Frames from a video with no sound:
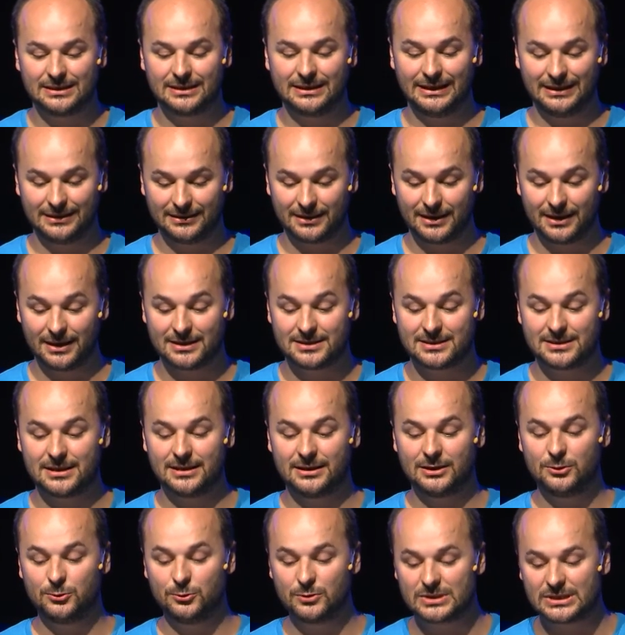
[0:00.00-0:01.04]
it as a
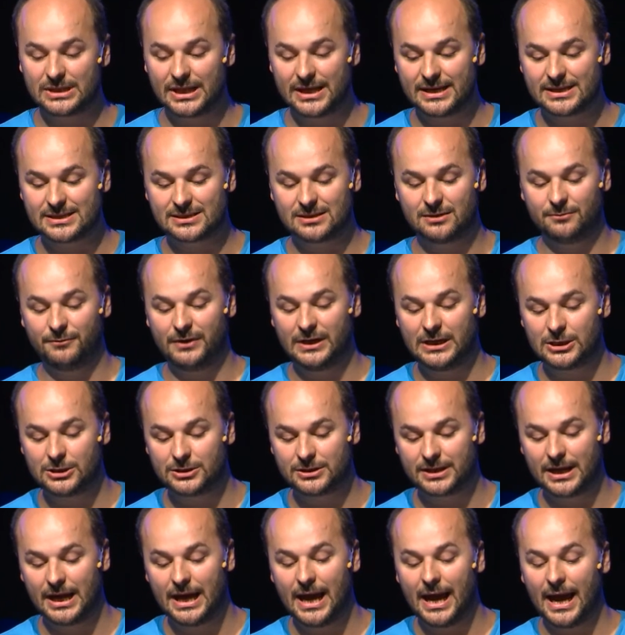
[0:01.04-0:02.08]
useless,
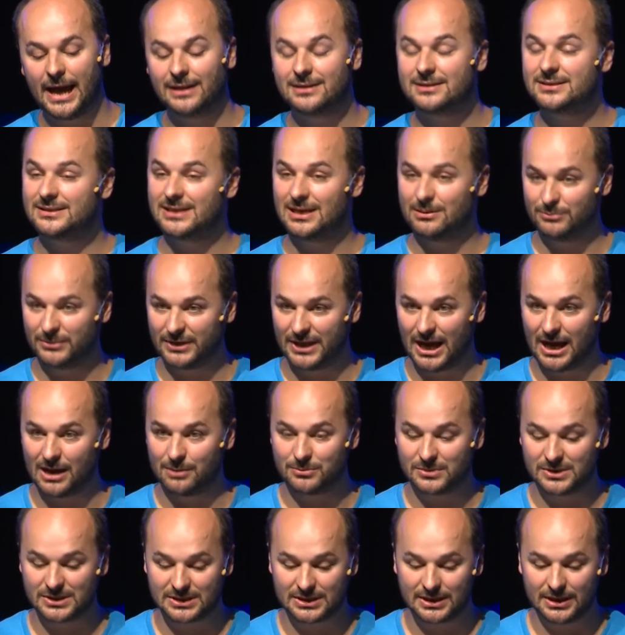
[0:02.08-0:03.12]
weird, and
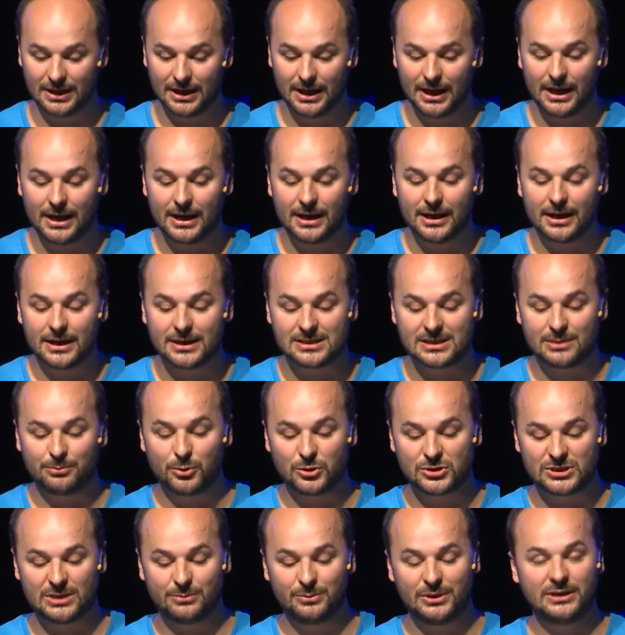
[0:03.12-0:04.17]
sometimes as a
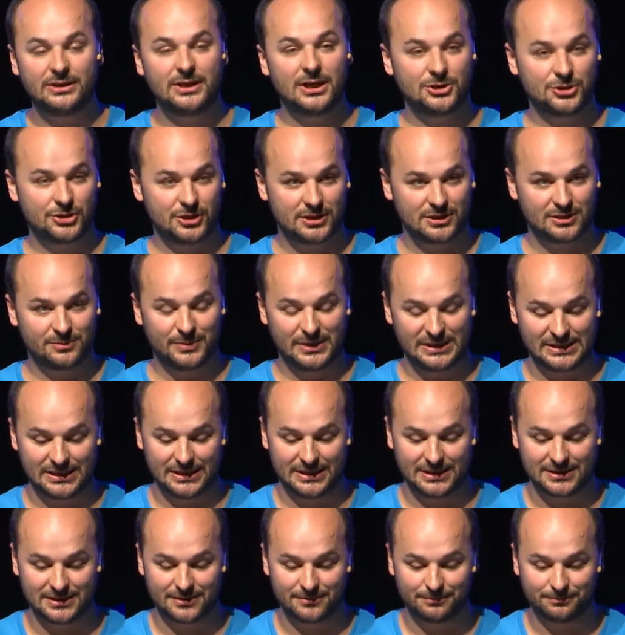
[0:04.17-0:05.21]
possibly dangerous
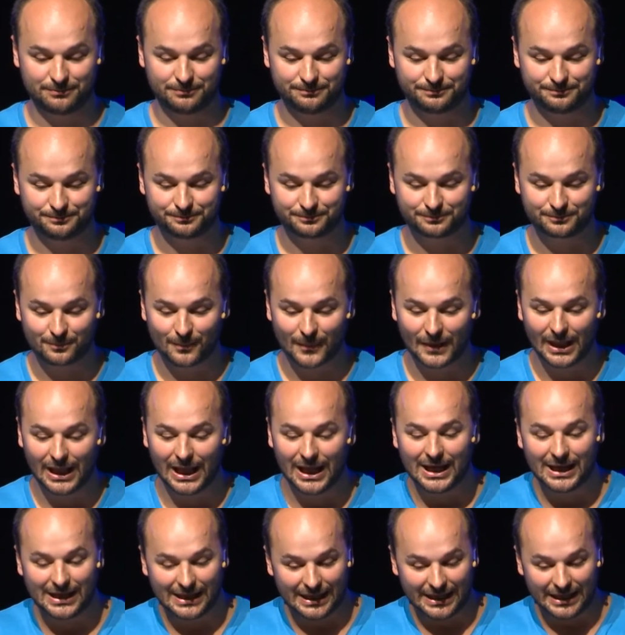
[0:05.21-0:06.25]
business.
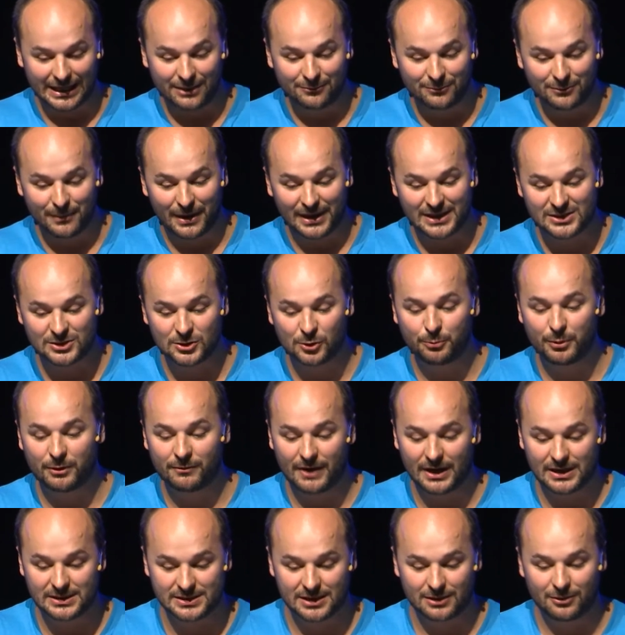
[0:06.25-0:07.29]
Even my
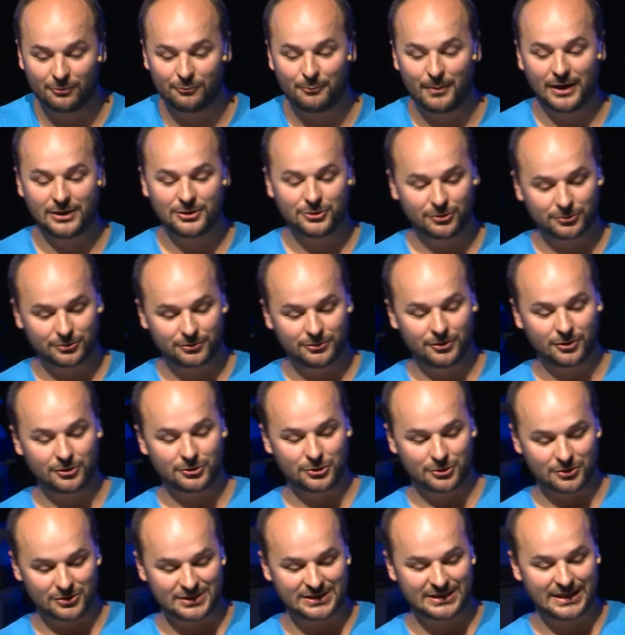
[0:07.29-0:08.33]
supervisor of my
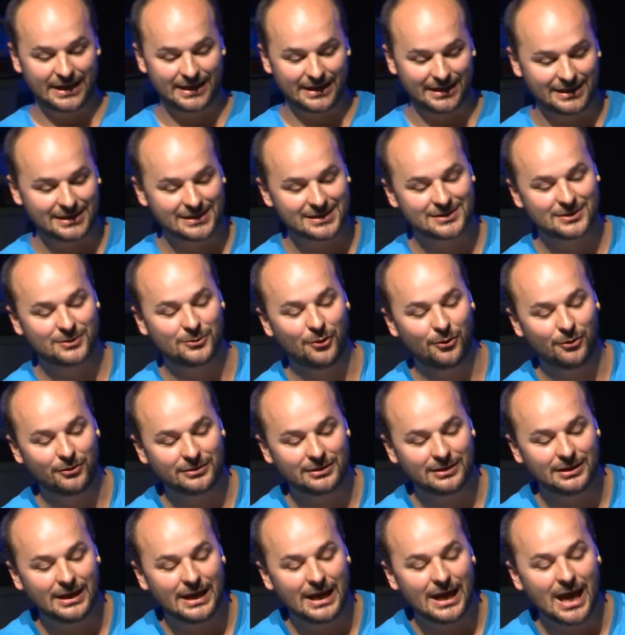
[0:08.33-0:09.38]
doctoral studies thought
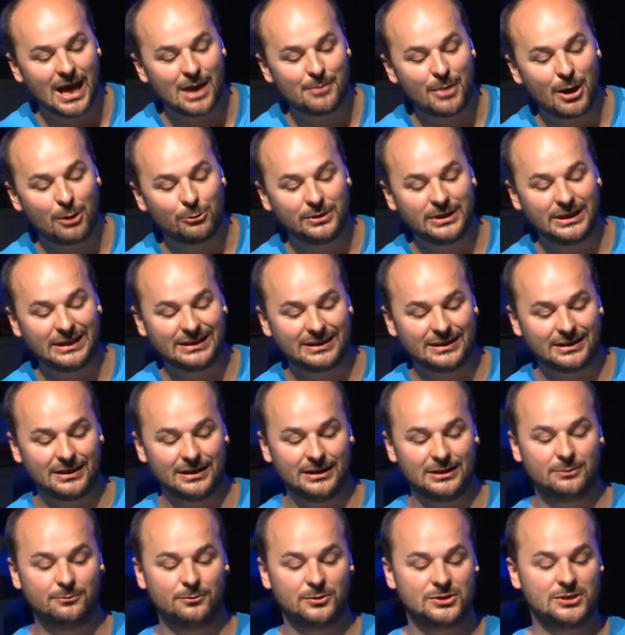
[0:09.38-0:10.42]
about it,
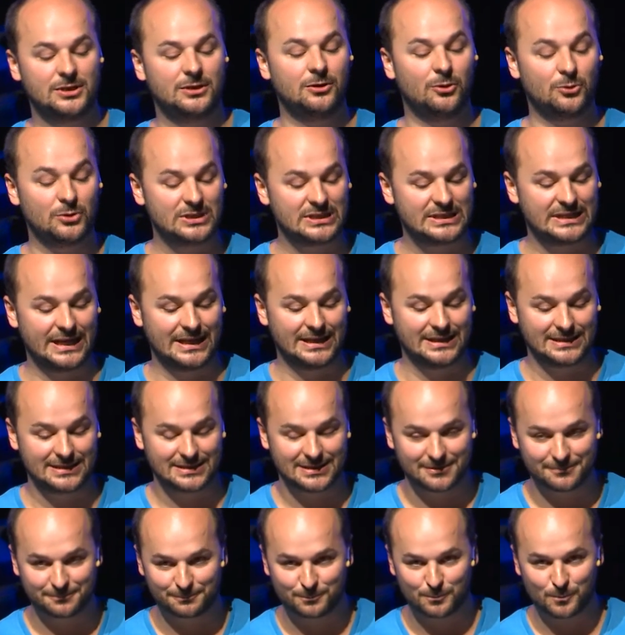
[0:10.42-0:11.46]
it was a
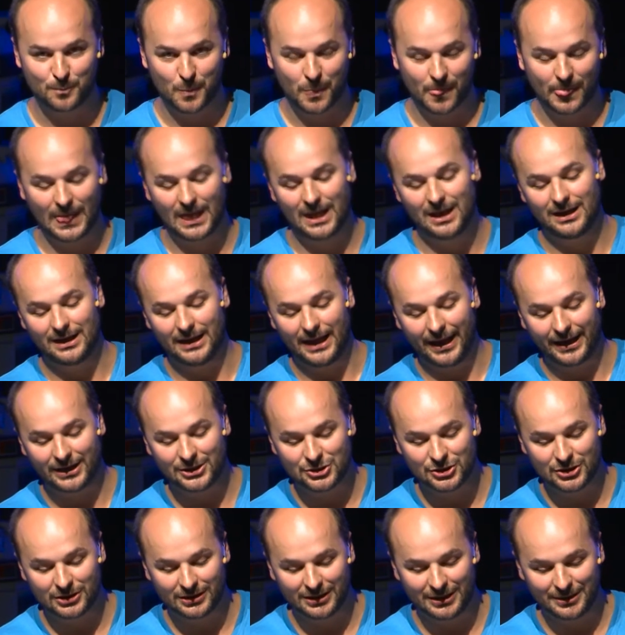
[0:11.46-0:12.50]
nonsense.
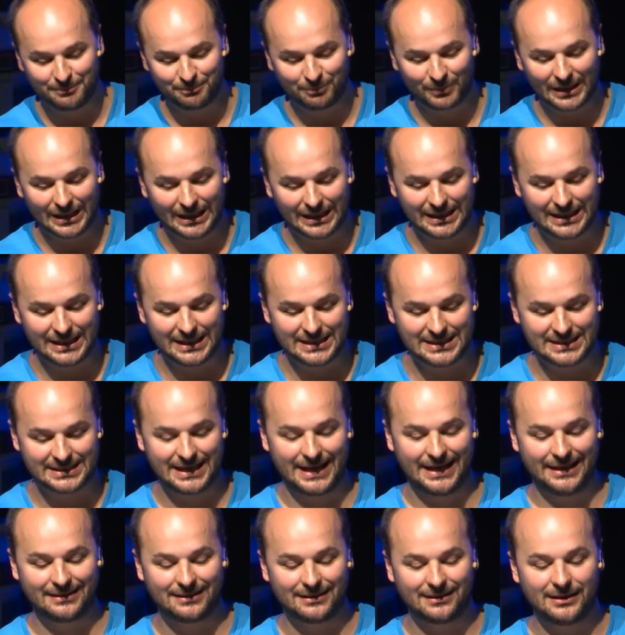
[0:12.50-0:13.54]
Actually, he
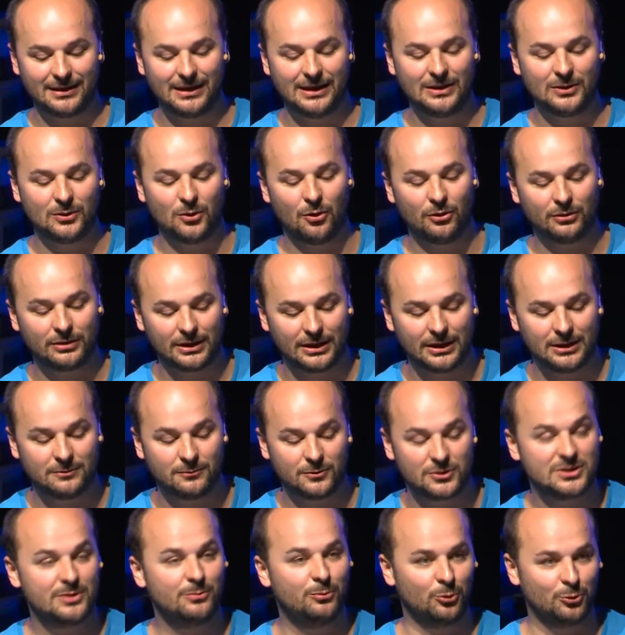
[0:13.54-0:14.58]
said he thought it
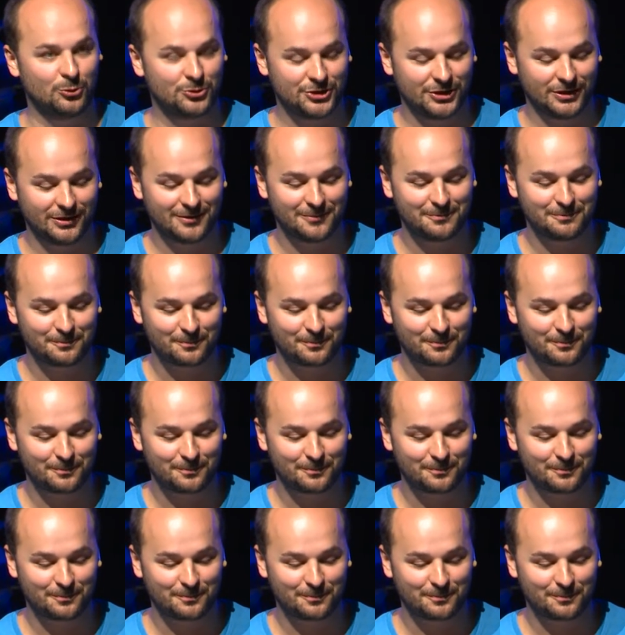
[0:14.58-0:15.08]
was a bullshit.